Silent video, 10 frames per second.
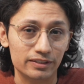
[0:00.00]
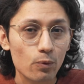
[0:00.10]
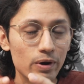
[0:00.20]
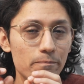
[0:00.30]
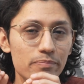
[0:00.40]

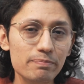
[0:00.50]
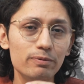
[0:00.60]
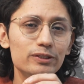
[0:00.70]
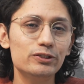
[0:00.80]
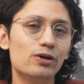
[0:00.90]
When
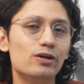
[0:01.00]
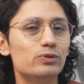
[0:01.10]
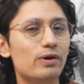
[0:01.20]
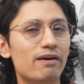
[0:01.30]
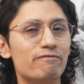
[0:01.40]
people talked
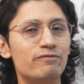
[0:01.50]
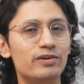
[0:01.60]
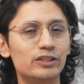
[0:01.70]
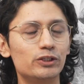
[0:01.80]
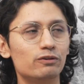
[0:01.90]
to a
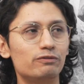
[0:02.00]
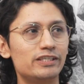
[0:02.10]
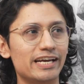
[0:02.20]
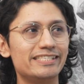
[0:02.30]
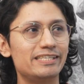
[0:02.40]
version of
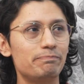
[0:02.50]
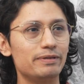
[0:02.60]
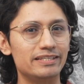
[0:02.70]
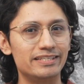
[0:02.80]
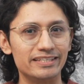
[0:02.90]

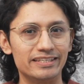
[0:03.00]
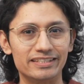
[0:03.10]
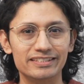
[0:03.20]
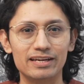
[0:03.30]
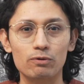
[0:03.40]

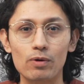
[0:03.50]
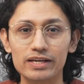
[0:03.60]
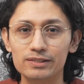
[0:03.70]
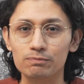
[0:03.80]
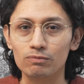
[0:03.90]
ChatGPT that
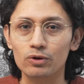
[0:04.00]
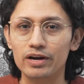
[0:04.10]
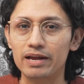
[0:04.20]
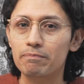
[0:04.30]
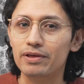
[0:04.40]
was
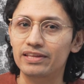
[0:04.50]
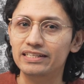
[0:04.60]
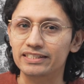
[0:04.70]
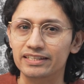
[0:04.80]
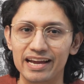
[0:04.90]
more
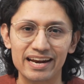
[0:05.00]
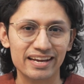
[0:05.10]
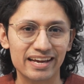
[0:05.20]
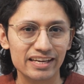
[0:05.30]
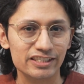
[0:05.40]
empathetic and
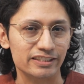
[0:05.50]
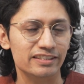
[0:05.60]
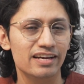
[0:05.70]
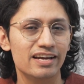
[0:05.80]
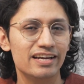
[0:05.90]
engaging,